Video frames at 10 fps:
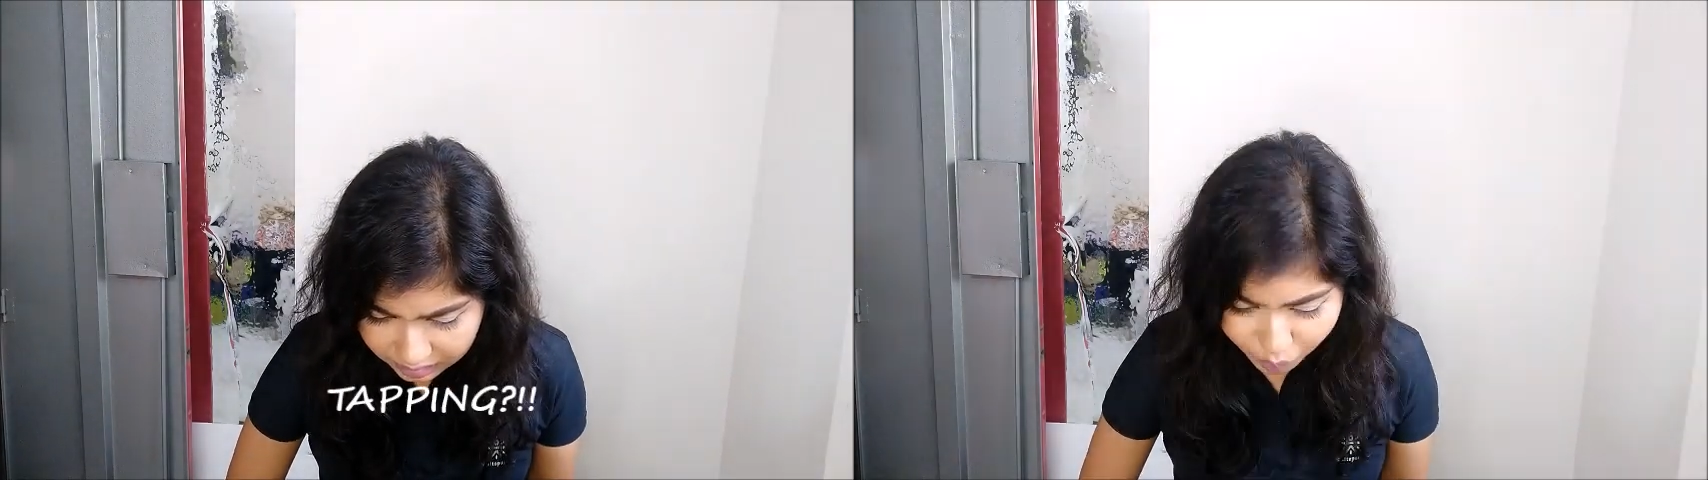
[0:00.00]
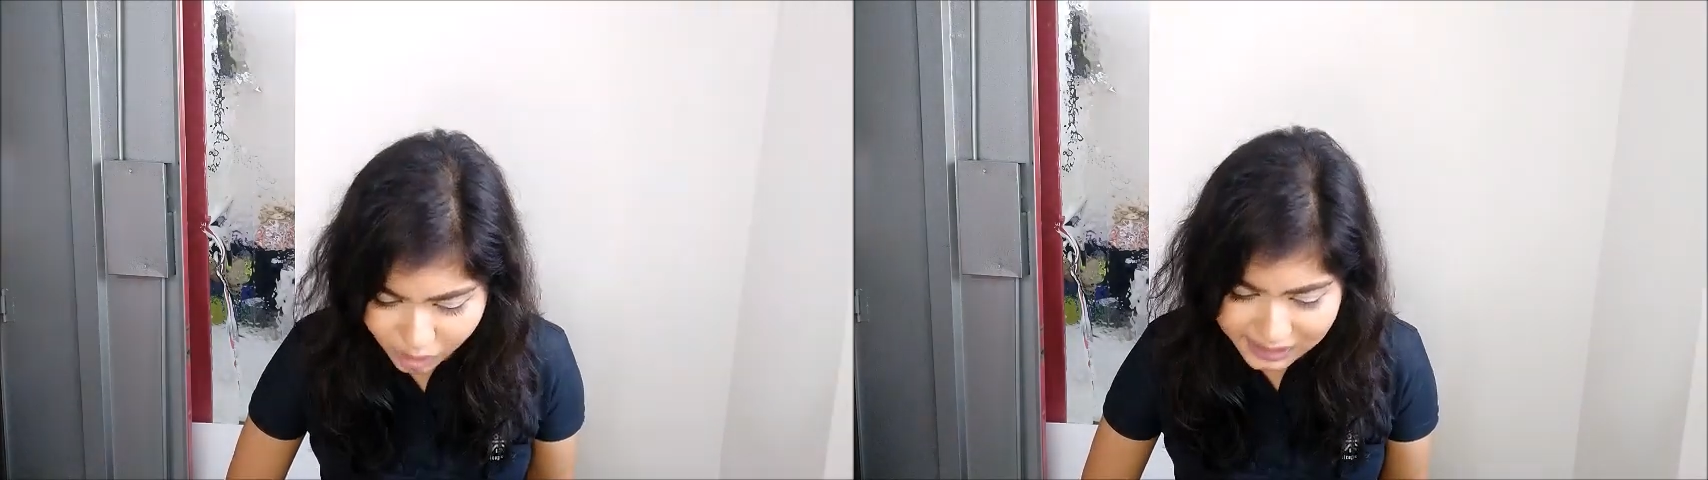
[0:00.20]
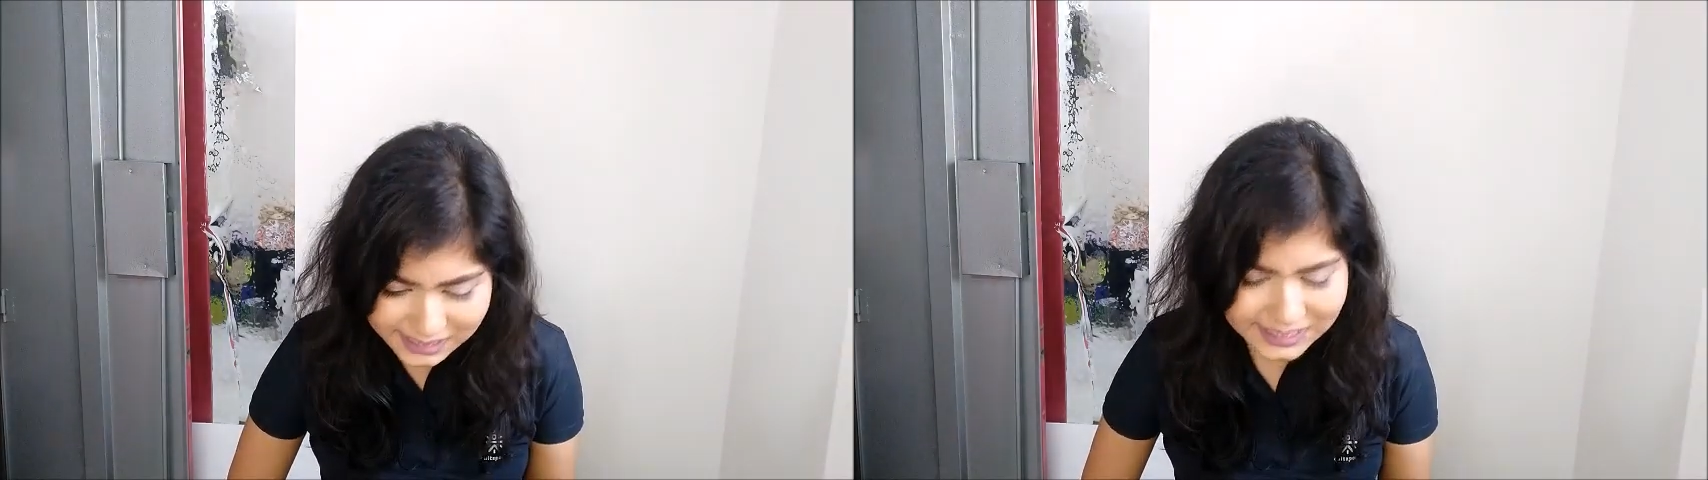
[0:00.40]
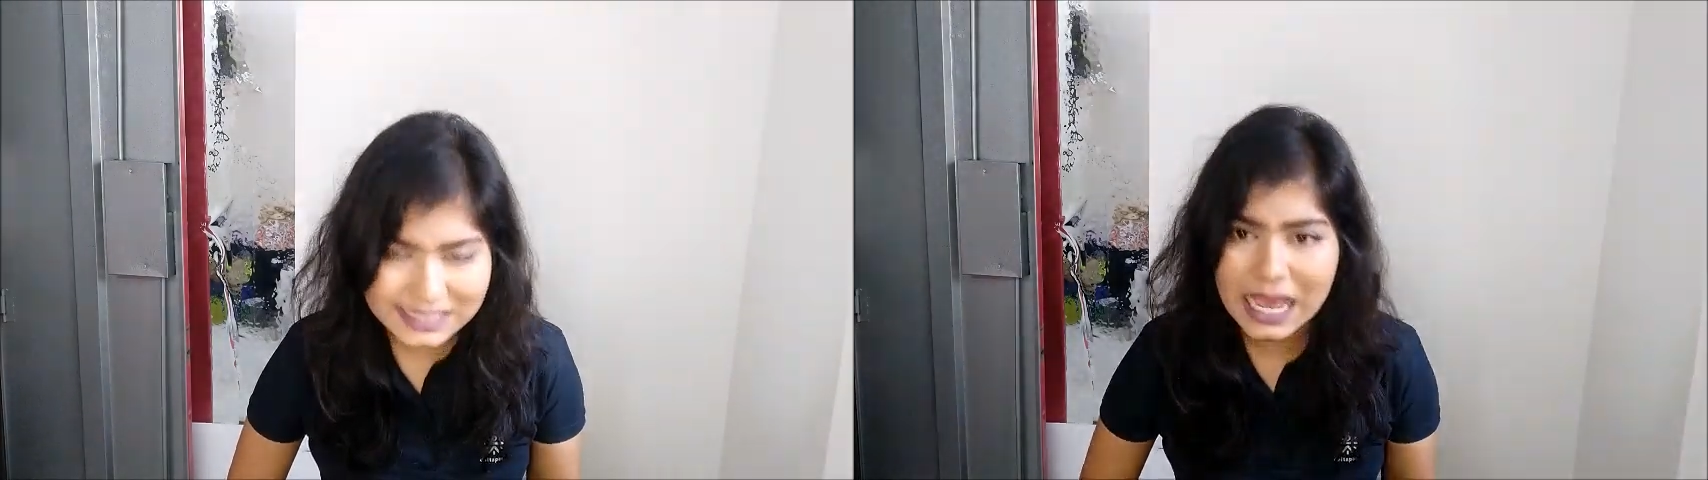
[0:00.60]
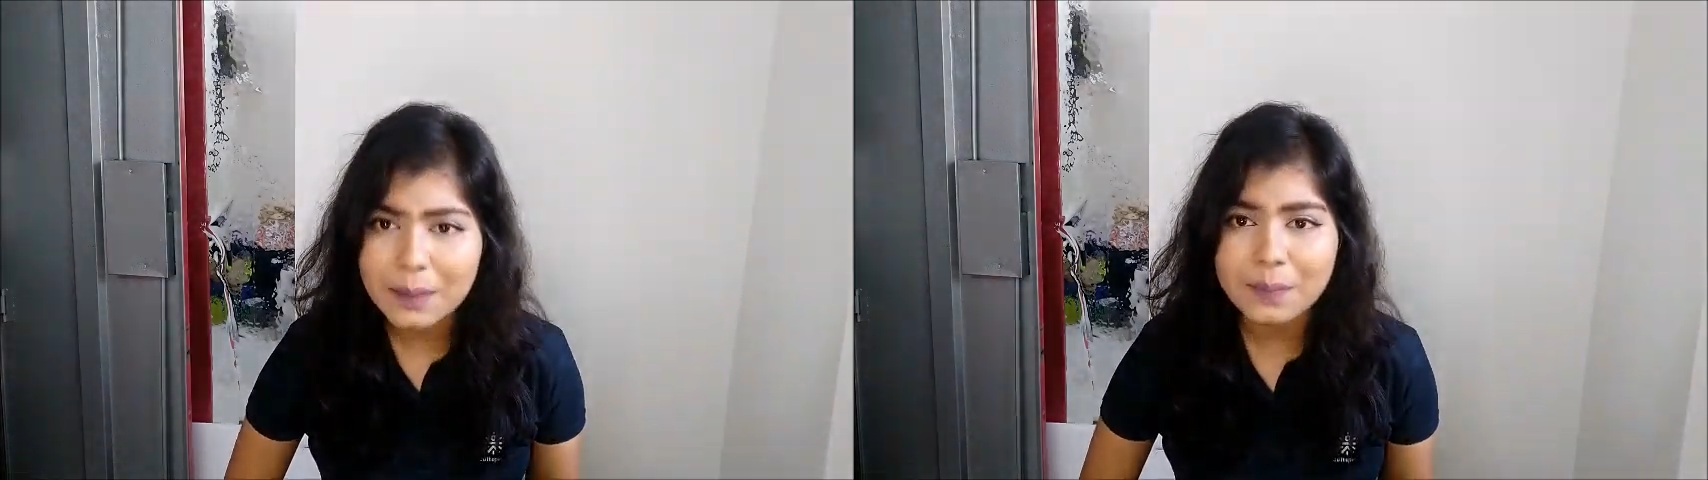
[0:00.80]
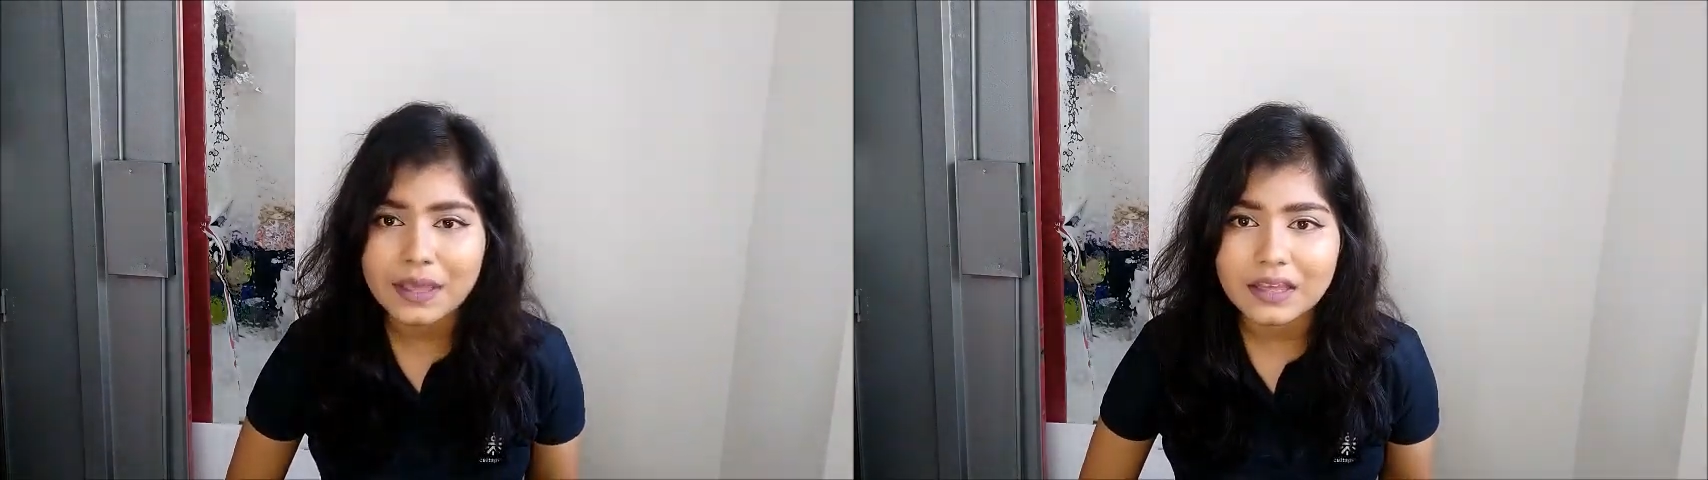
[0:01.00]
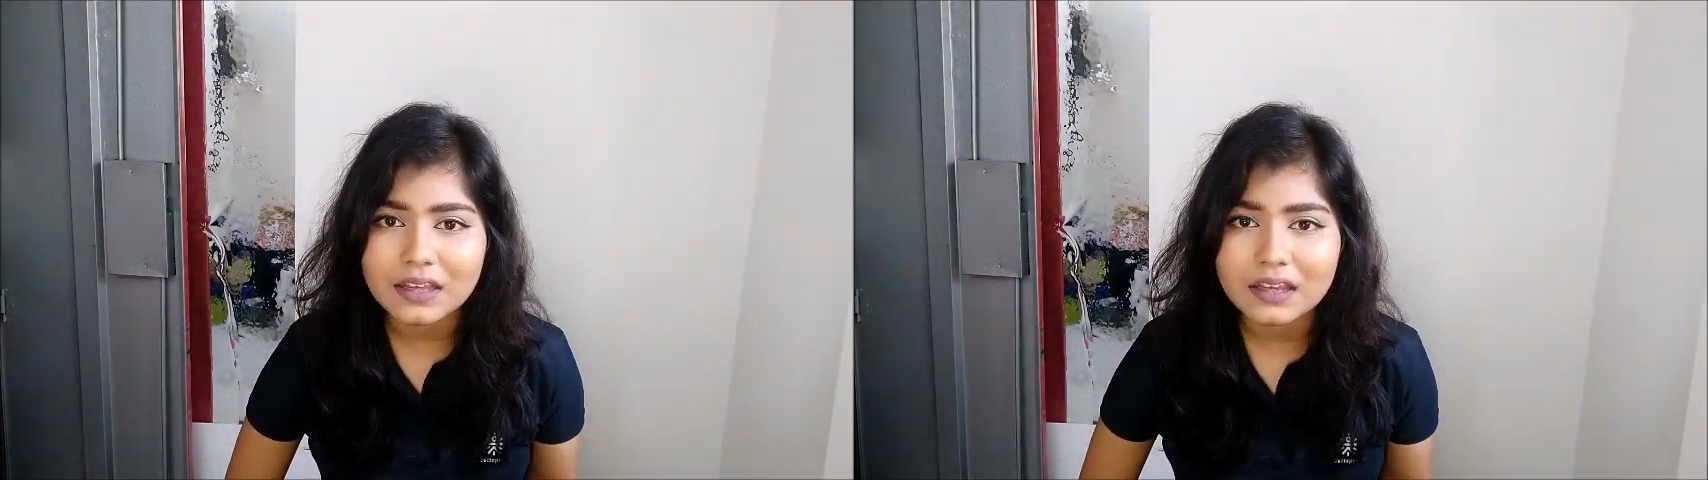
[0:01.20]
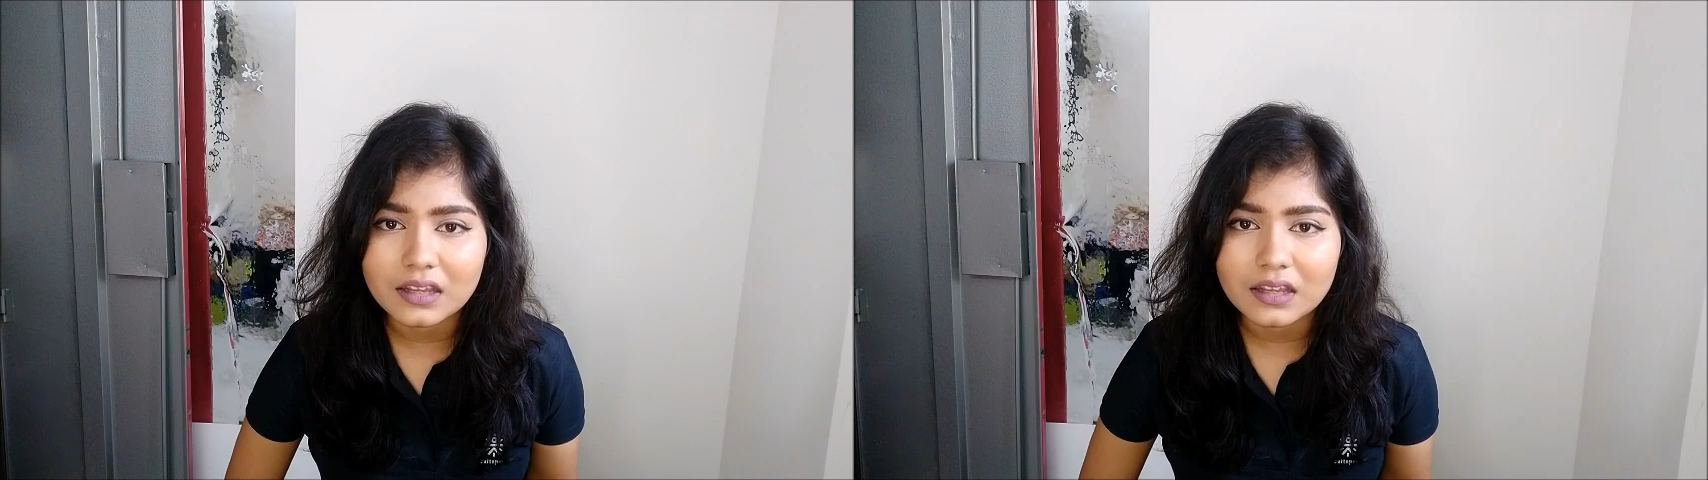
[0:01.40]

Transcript: What's tapping?